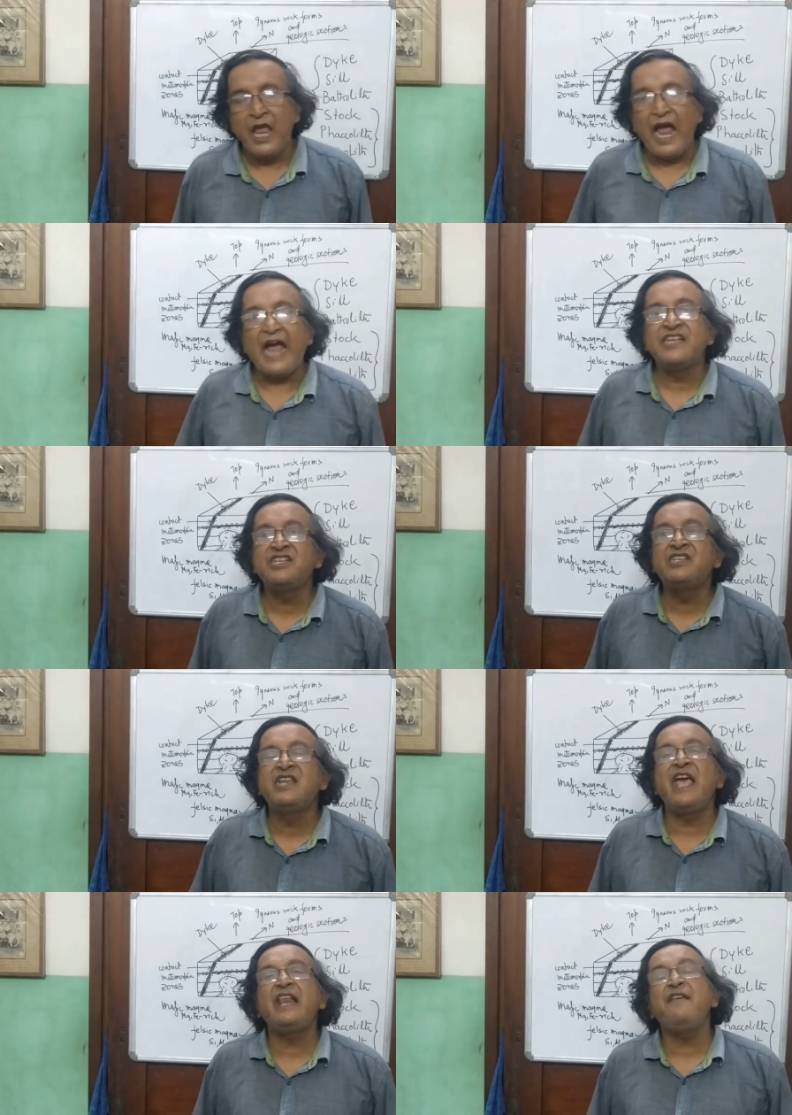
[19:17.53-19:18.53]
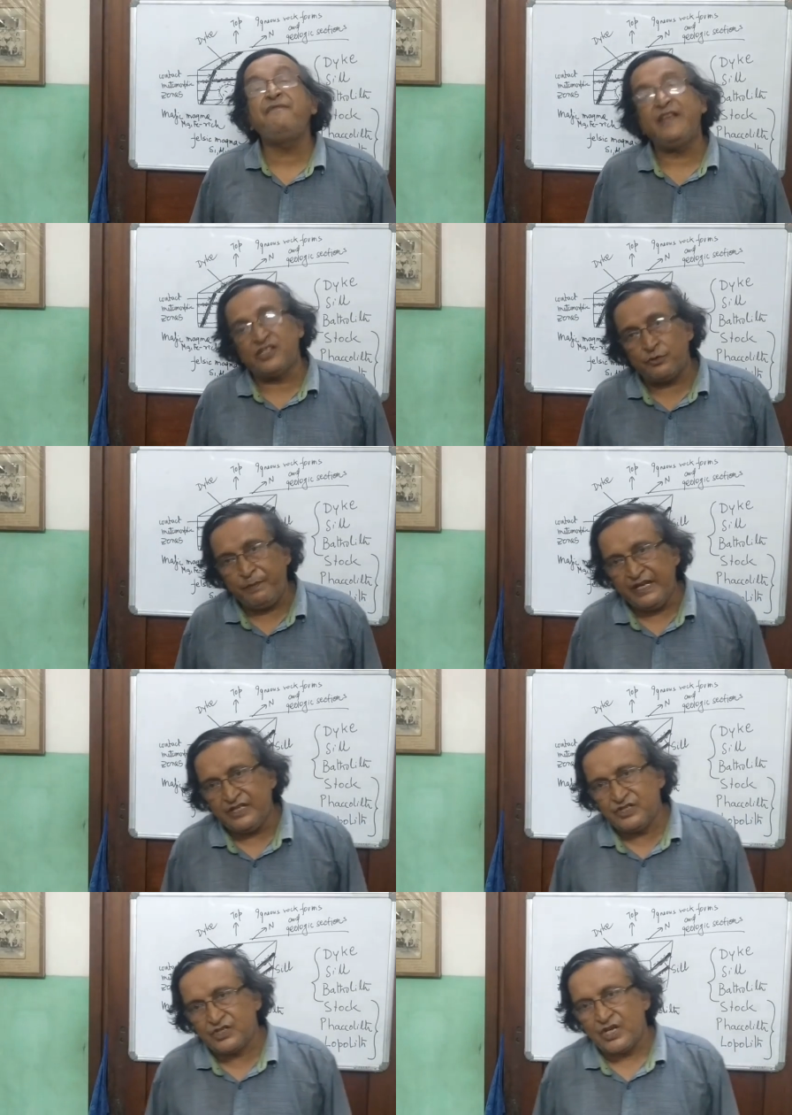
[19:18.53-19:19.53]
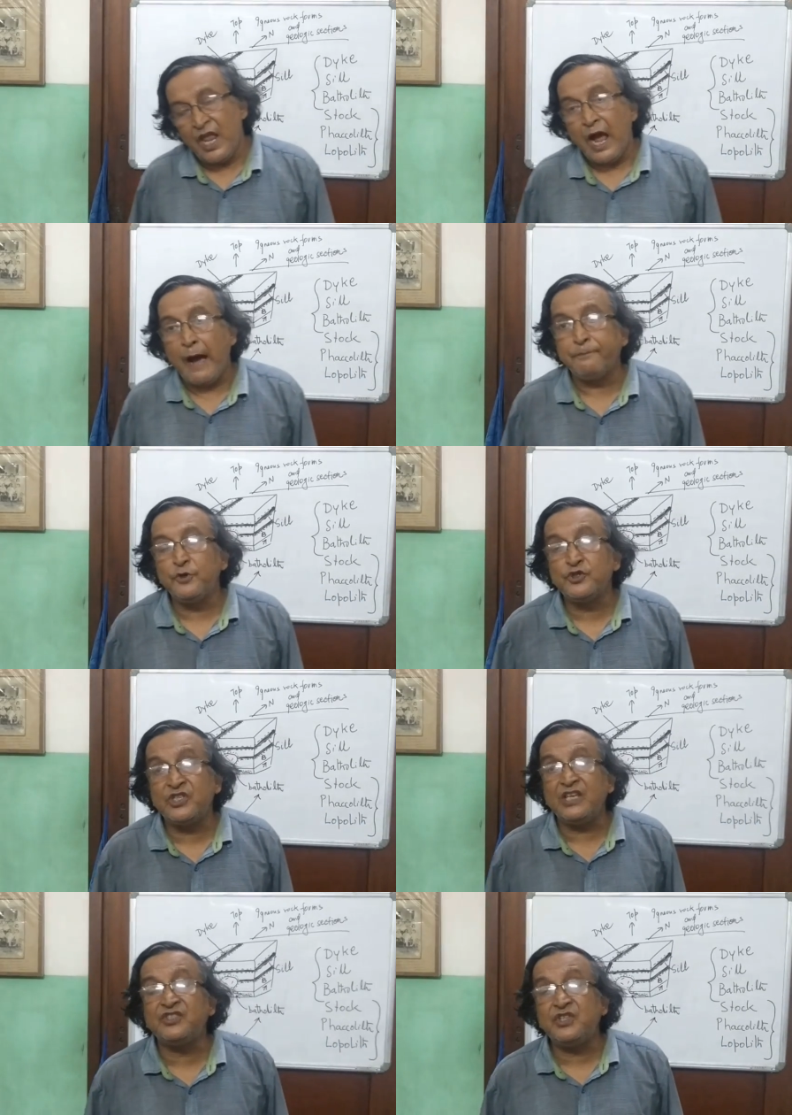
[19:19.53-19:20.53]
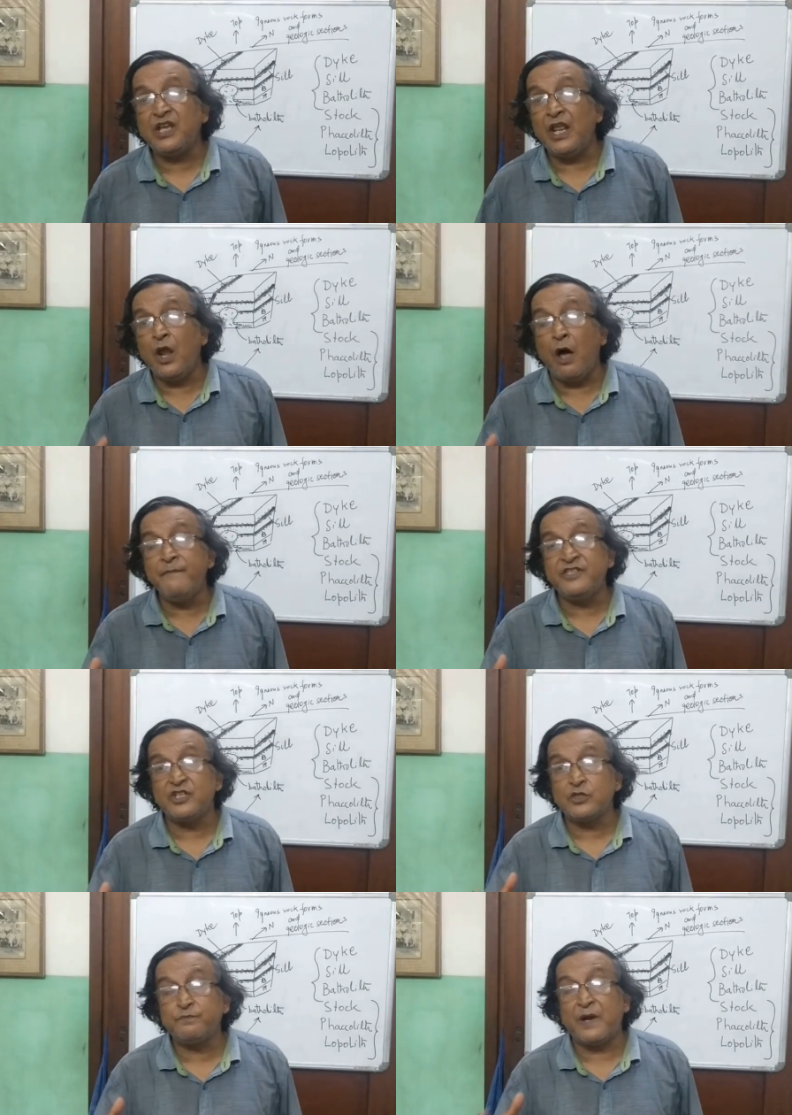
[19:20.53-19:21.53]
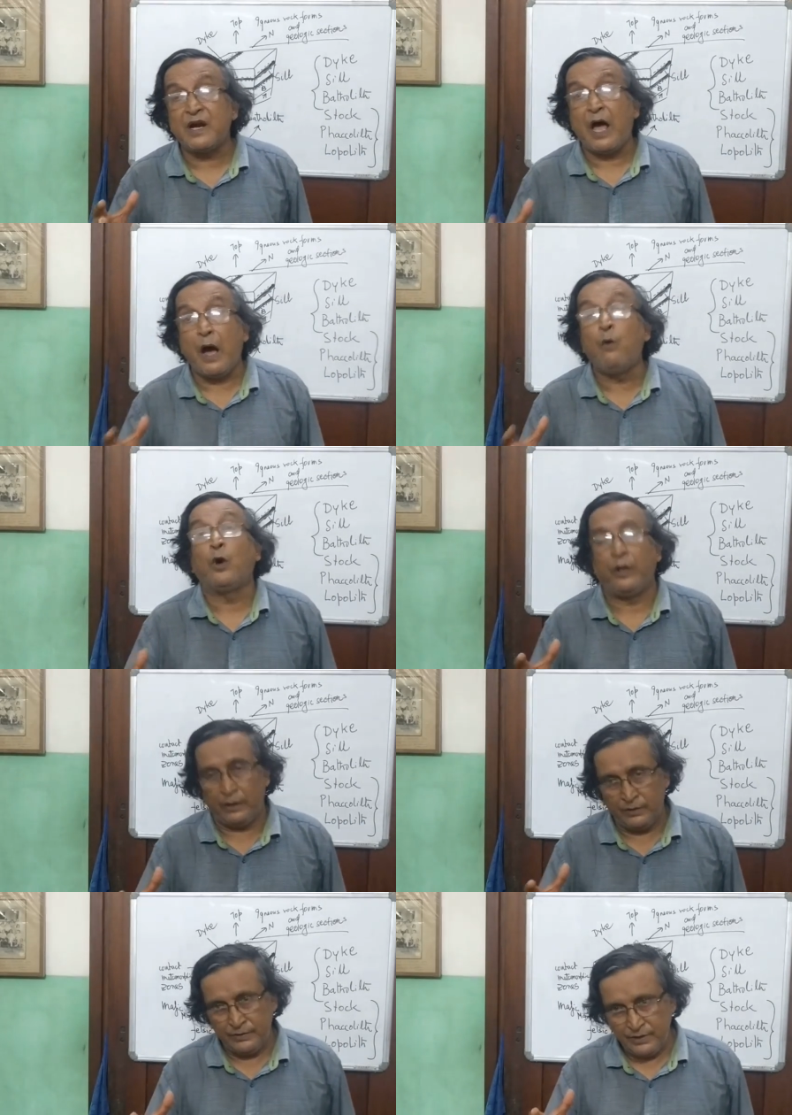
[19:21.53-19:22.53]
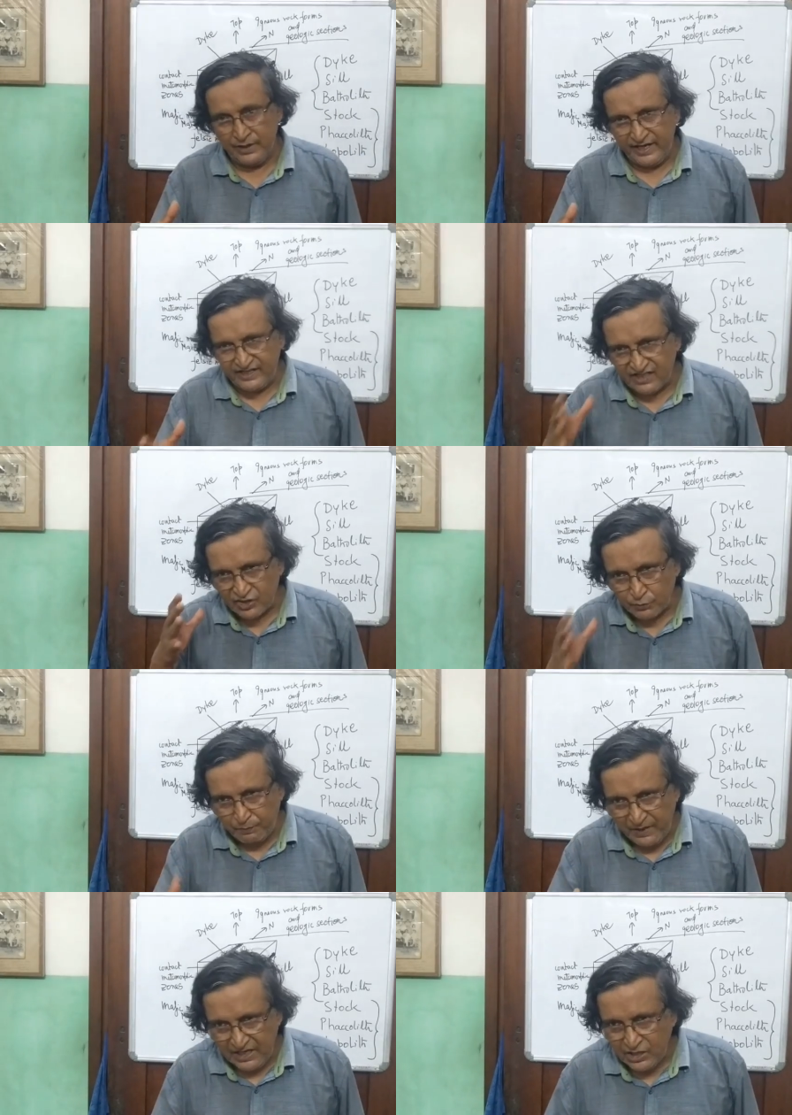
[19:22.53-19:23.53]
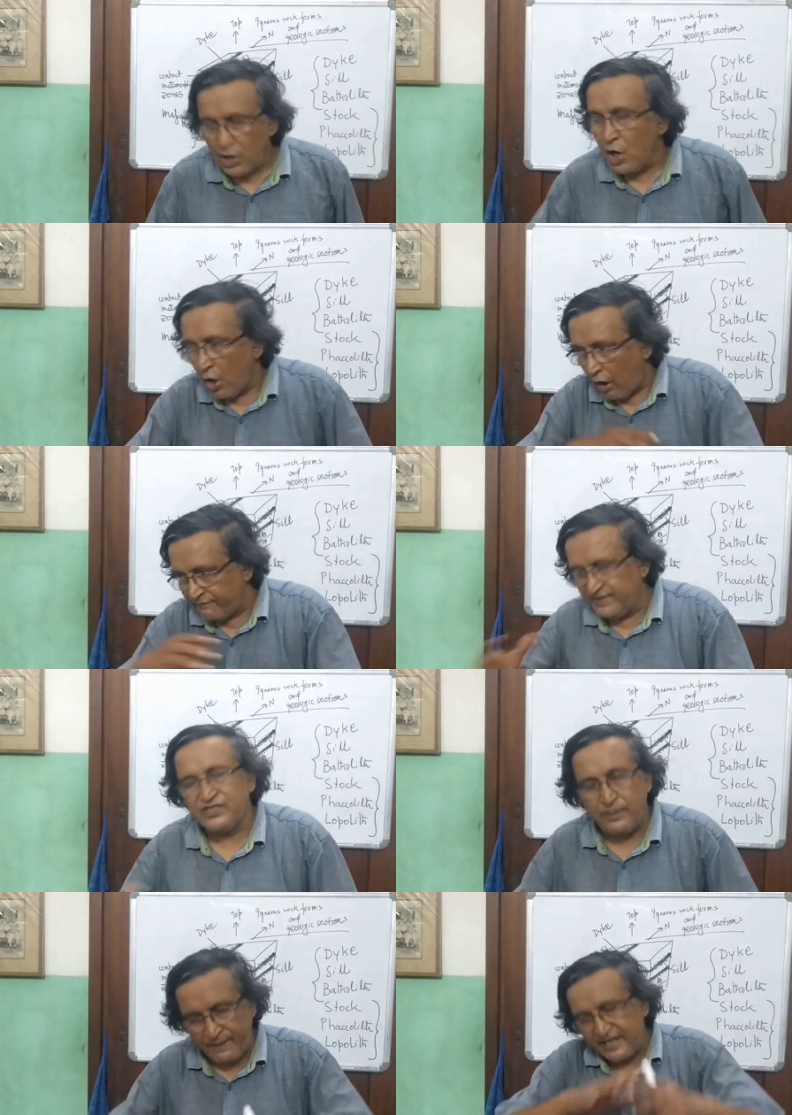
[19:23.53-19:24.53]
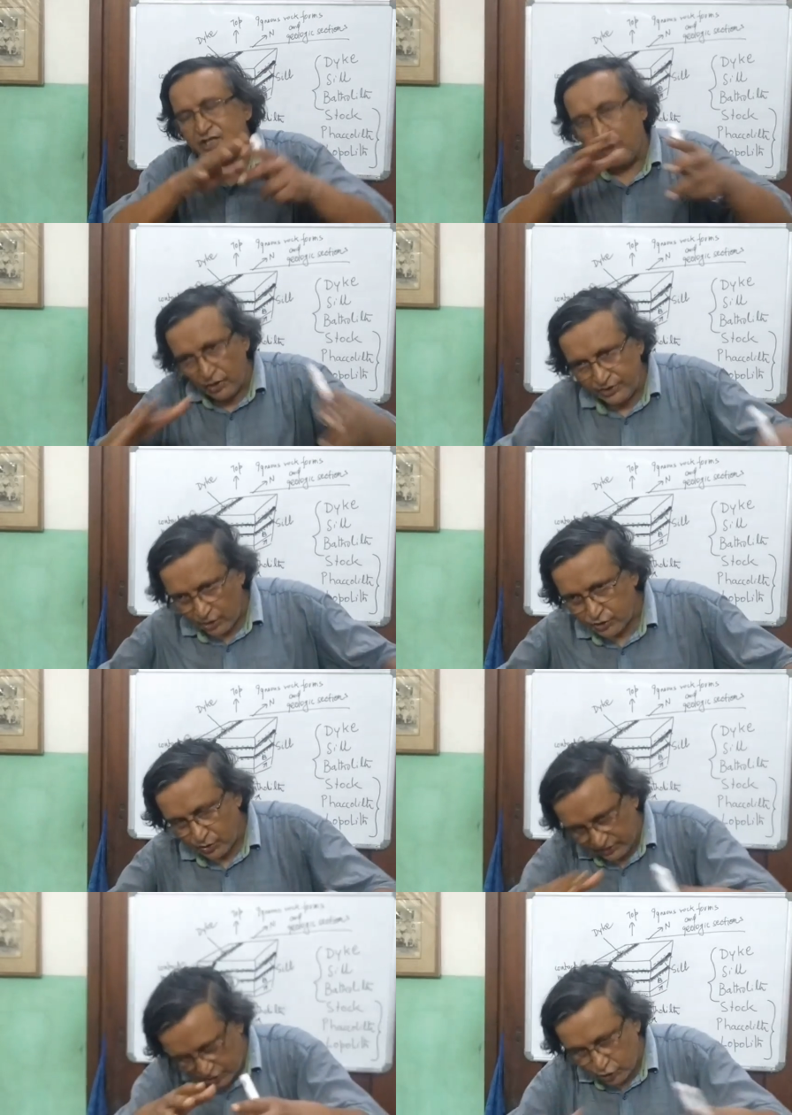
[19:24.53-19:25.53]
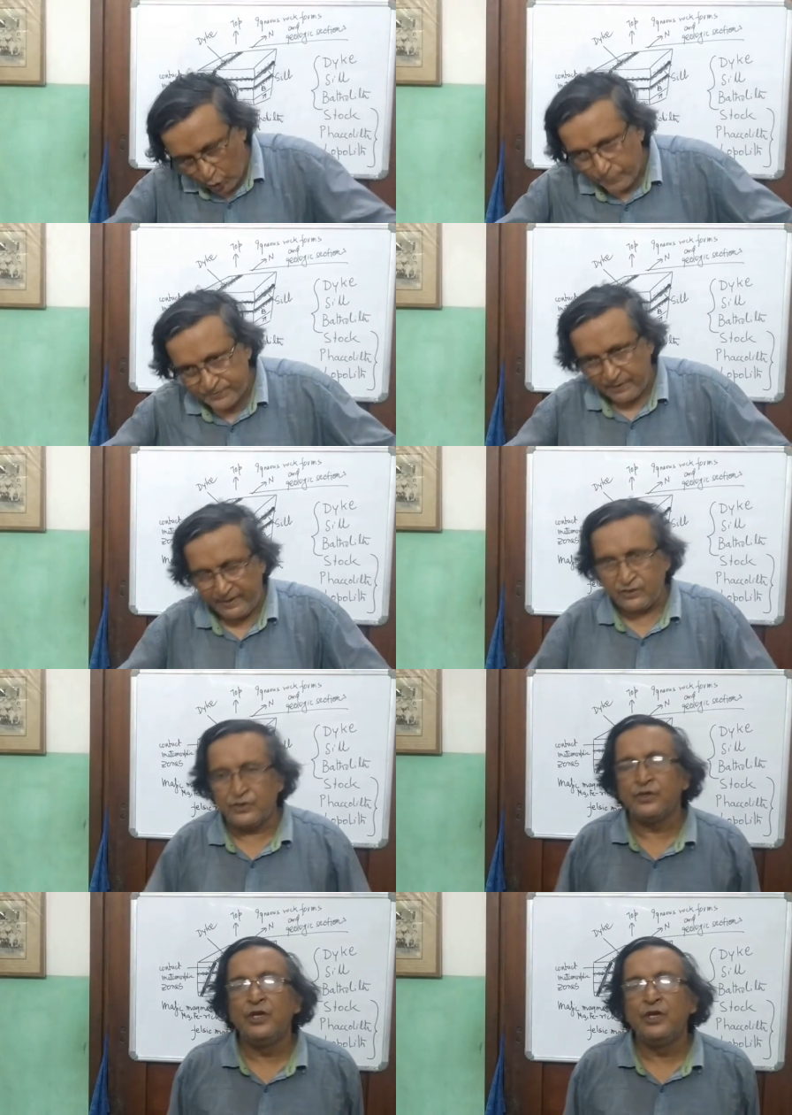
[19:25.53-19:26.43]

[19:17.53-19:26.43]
at terrific speeds, up to 60 kilometers per hour is the speed of this, depends on also on the slopes of it.